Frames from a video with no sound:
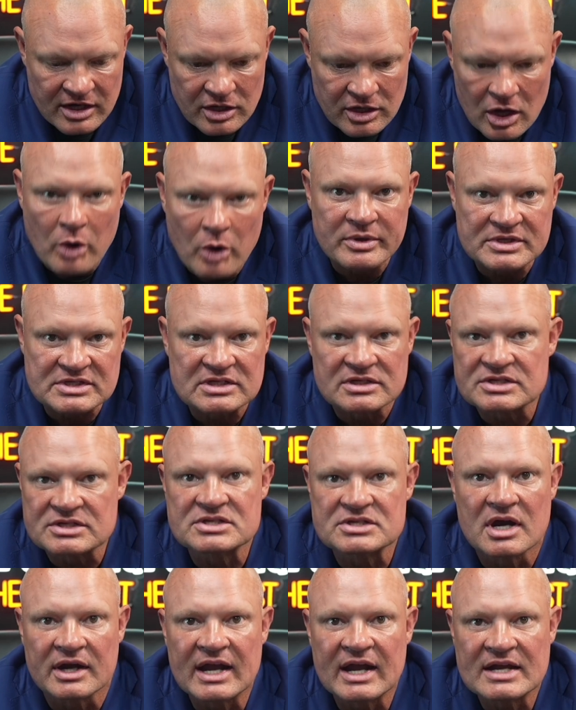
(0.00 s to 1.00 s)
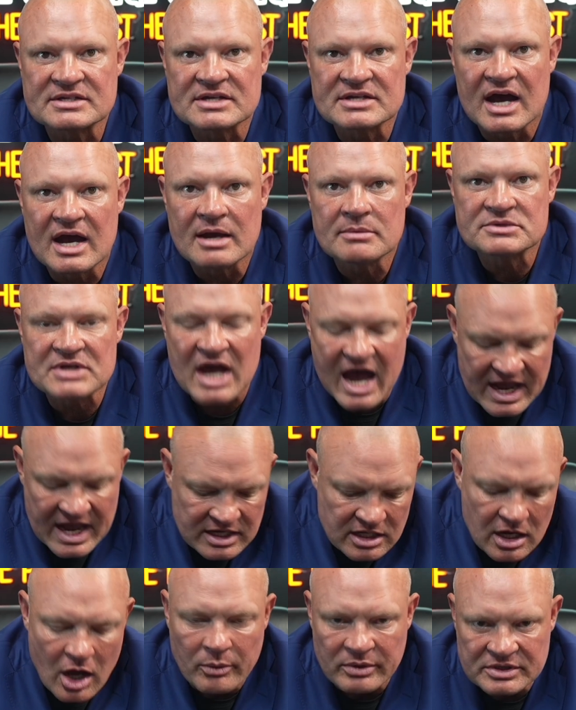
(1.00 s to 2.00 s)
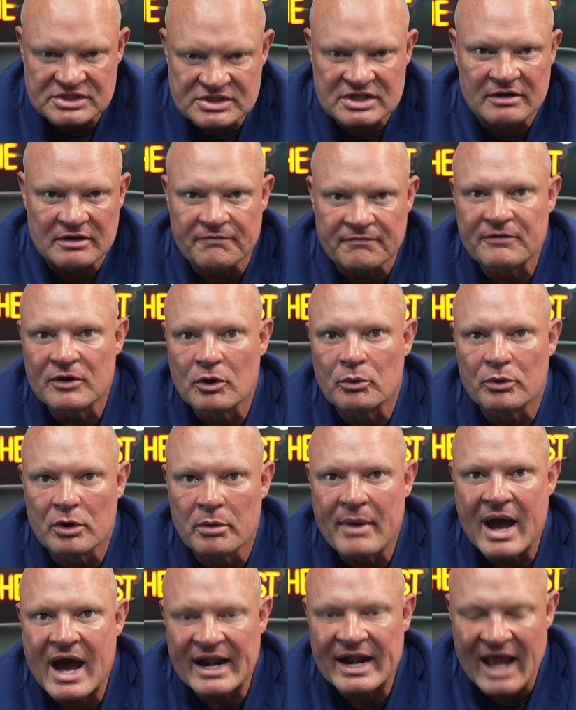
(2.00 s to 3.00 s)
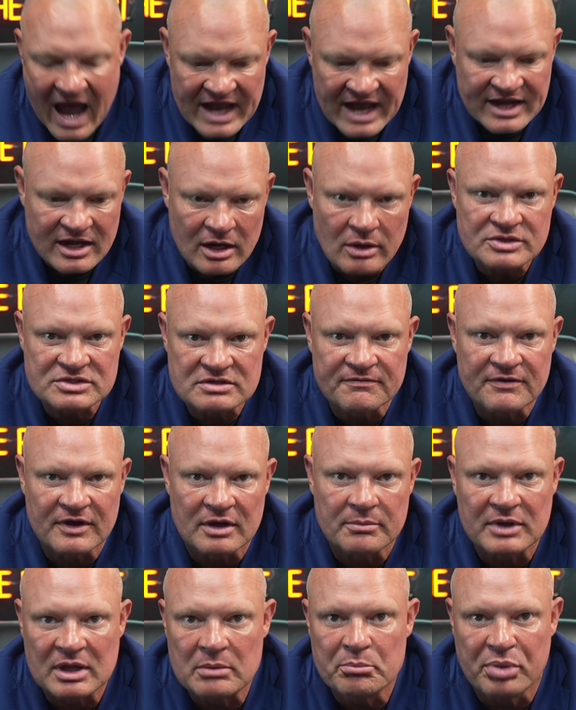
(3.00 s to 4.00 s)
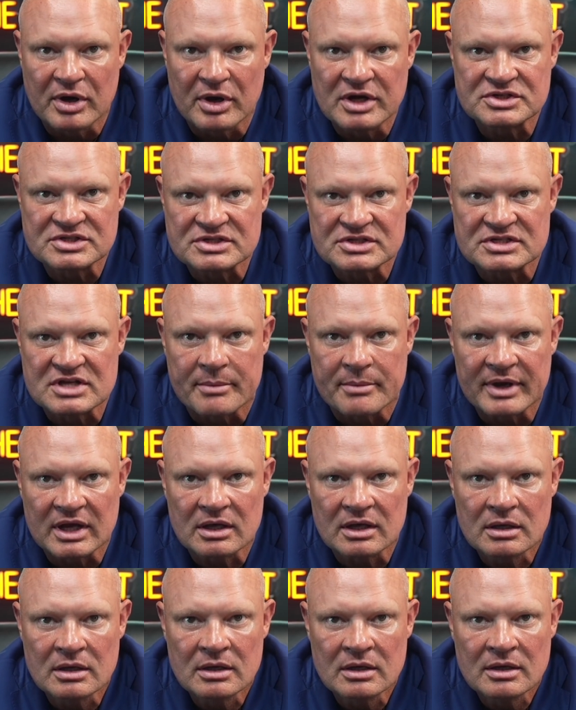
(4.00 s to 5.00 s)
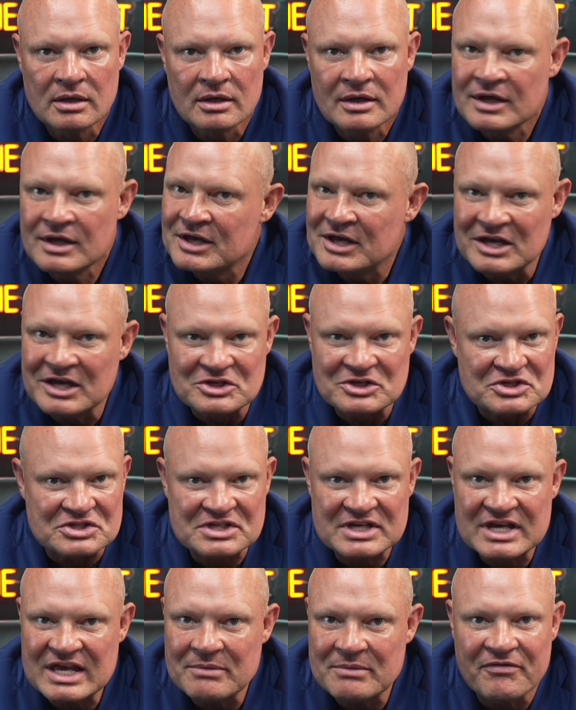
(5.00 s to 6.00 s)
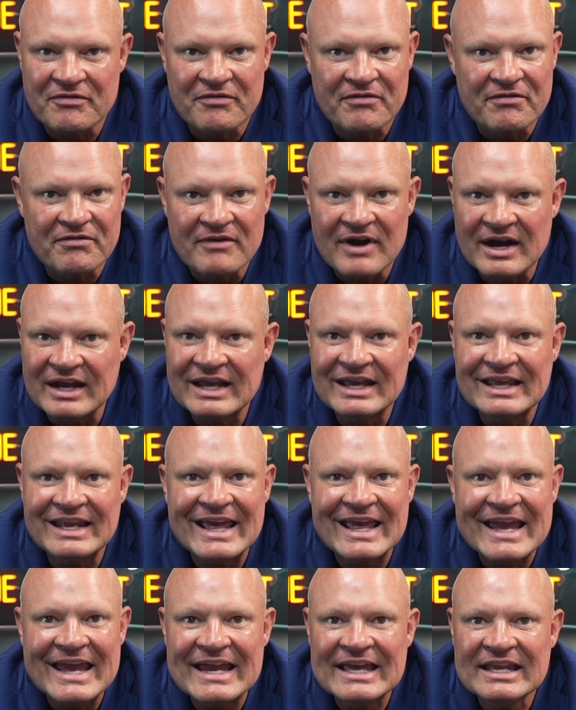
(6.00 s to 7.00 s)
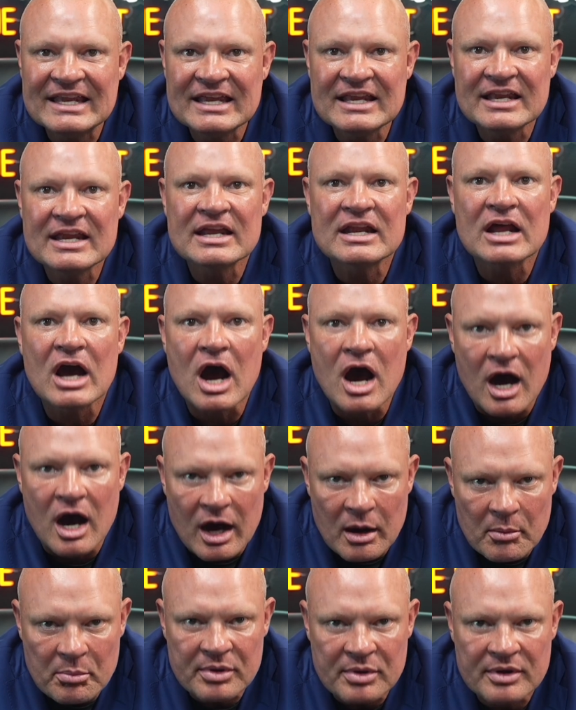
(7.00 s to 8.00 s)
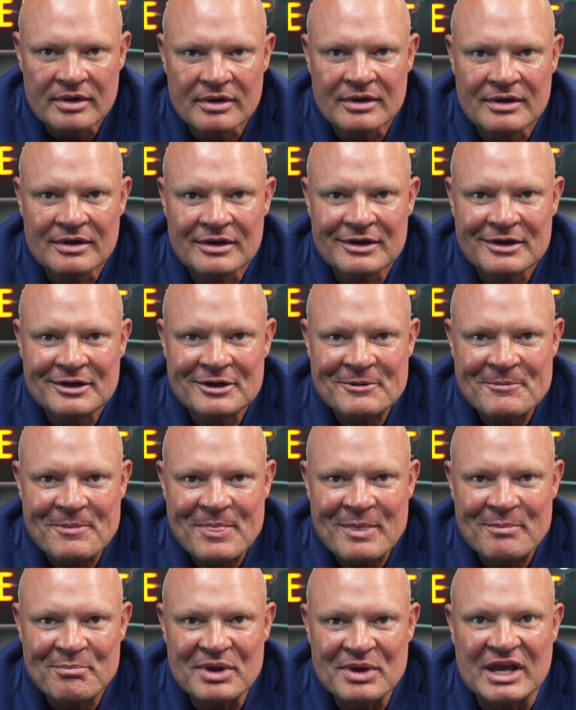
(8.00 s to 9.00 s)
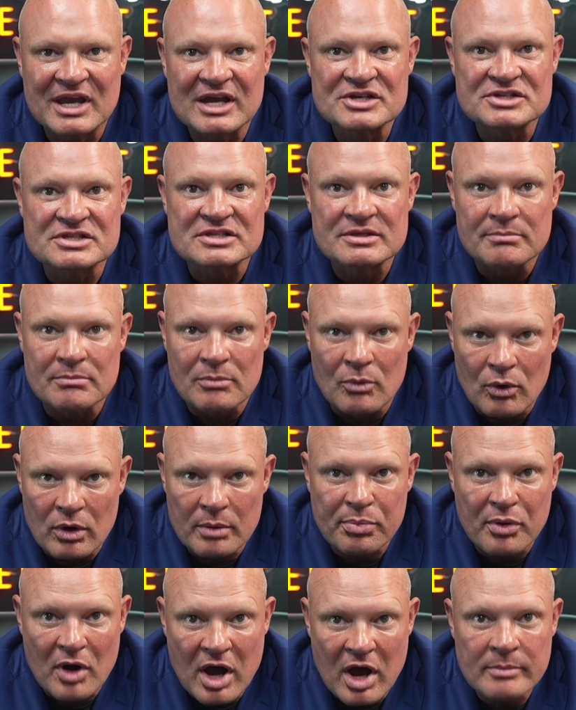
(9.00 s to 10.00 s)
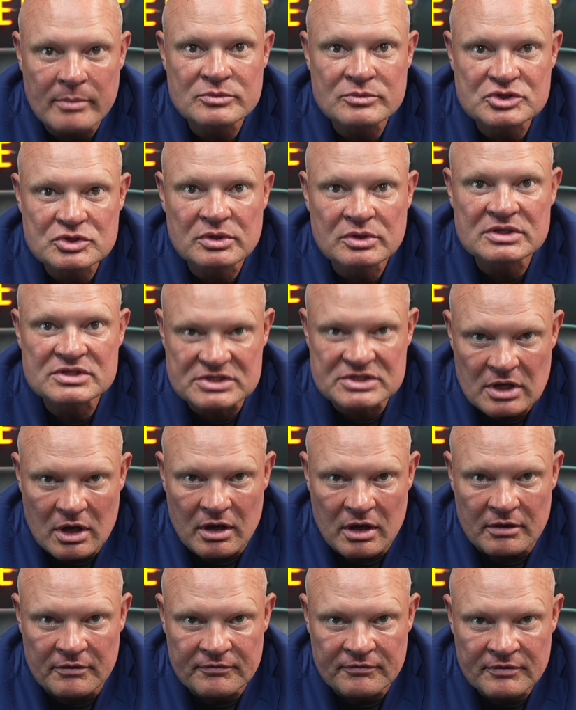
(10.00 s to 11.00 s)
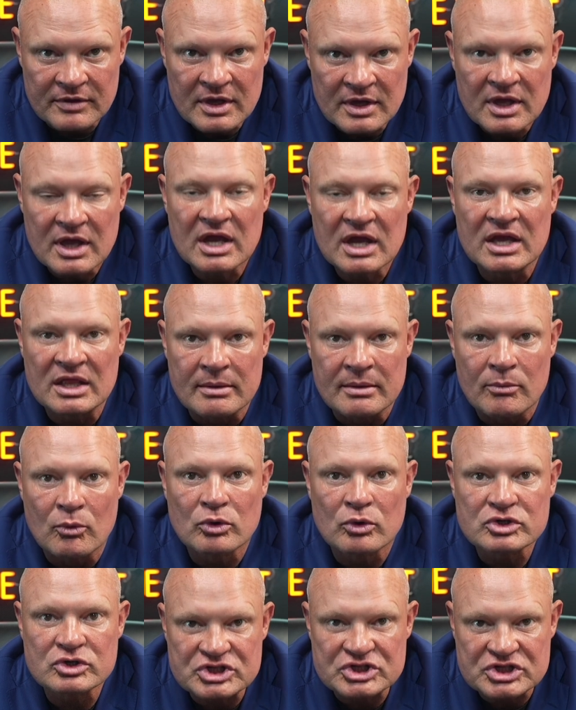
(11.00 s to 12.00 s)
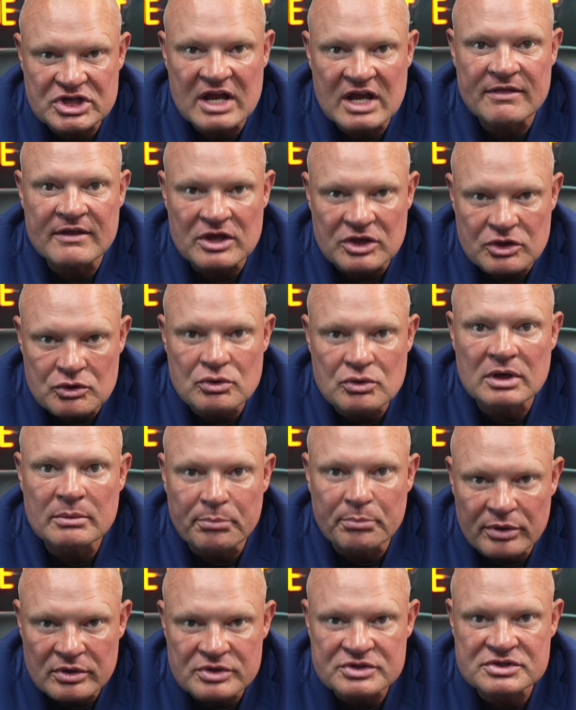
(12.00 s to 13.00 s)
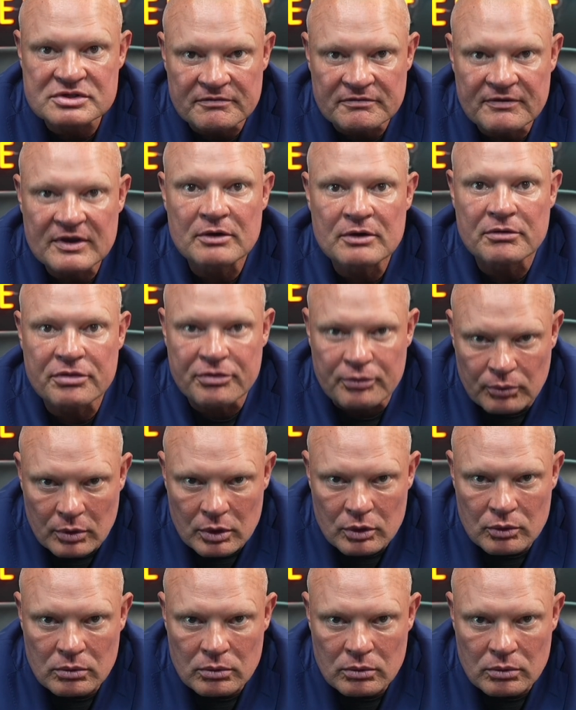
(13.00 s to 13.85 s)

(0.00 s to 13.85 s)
it's going to suck at times. I know it's going to feel real bad. I know it's going to feel like I'm getting punched in the stomach. And just keep fucking eating it up. Because the more problems you can solve and the more shit that you can persevere through,